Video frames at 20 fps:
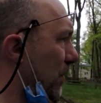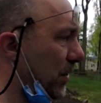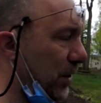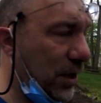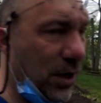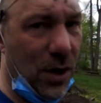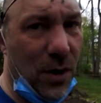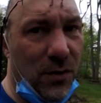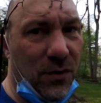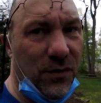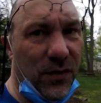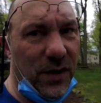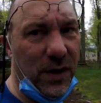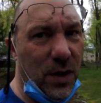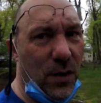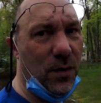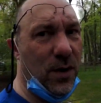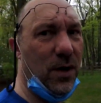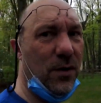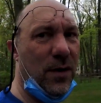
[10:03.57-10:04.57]
with the COVID
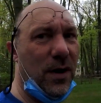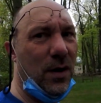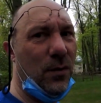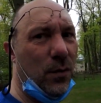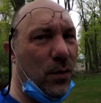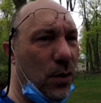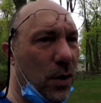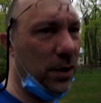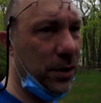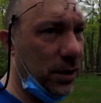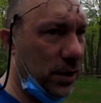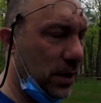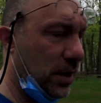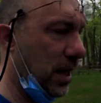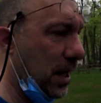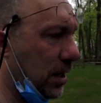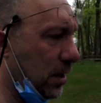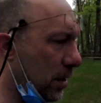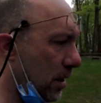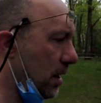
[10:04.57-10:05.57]
going around, we're all
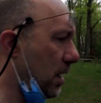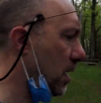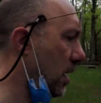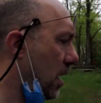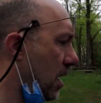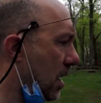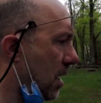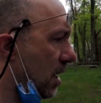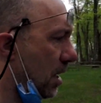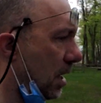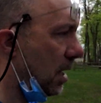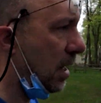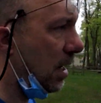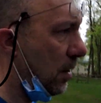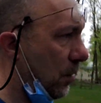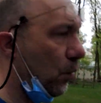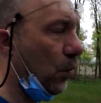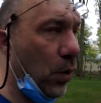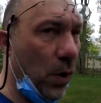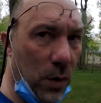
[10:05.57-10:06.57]
scared
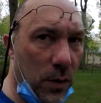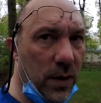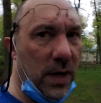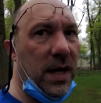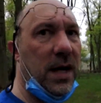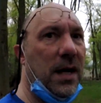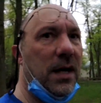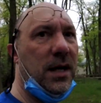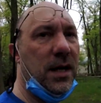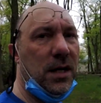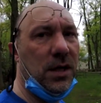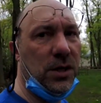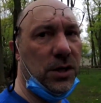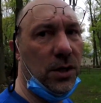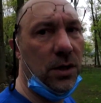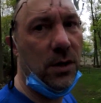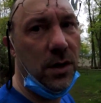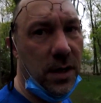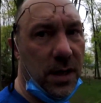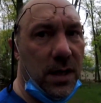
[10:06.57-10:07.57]
and worried and
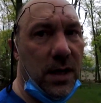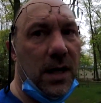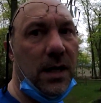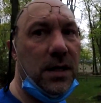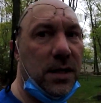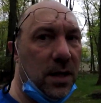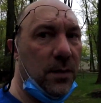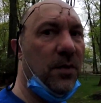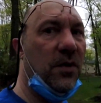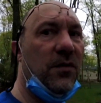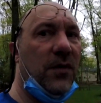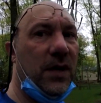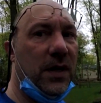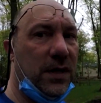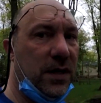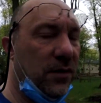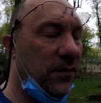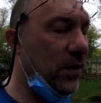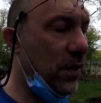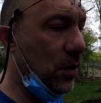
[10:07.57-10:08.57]
concerned, and some of
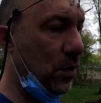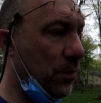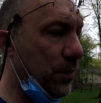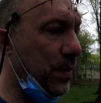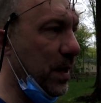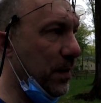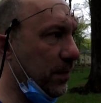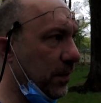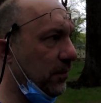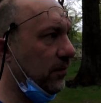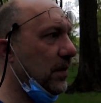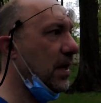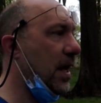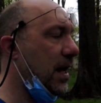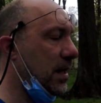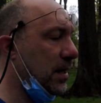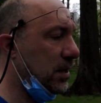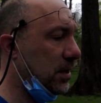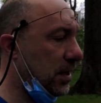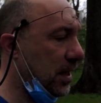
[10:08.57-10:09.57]
us have known people who've
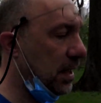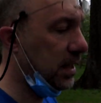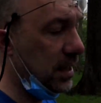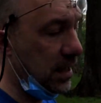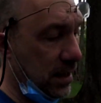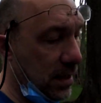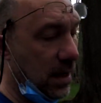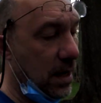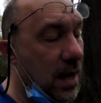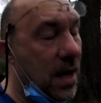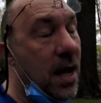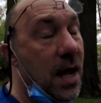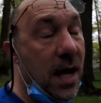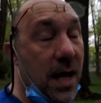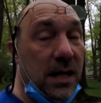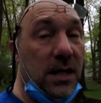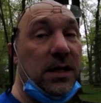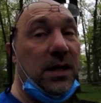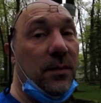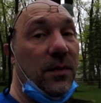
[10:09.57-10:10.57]
gotten sick,
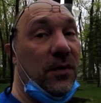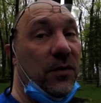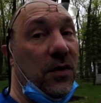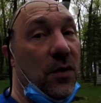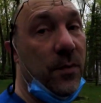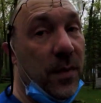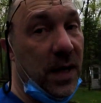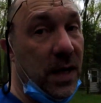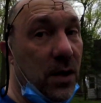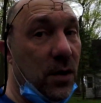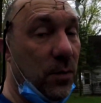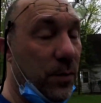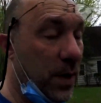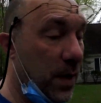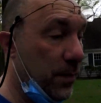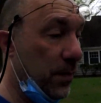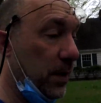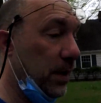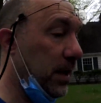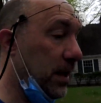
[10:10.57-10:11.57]
and some of you may know
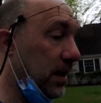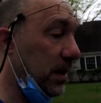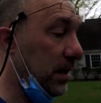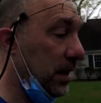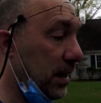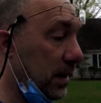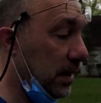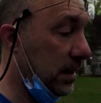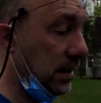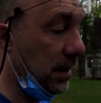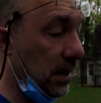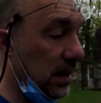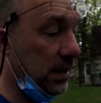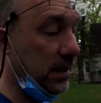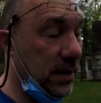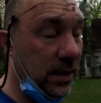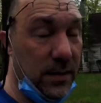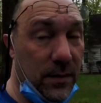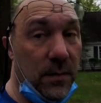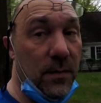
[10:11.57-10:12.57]
people that
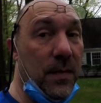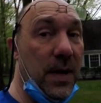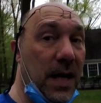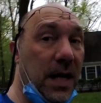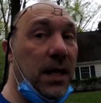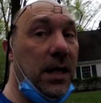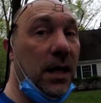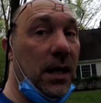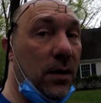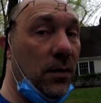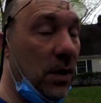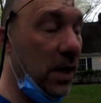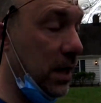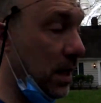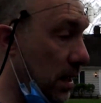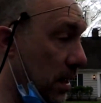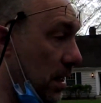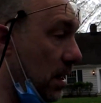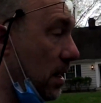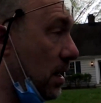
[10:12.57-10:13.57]
didn't make it, right?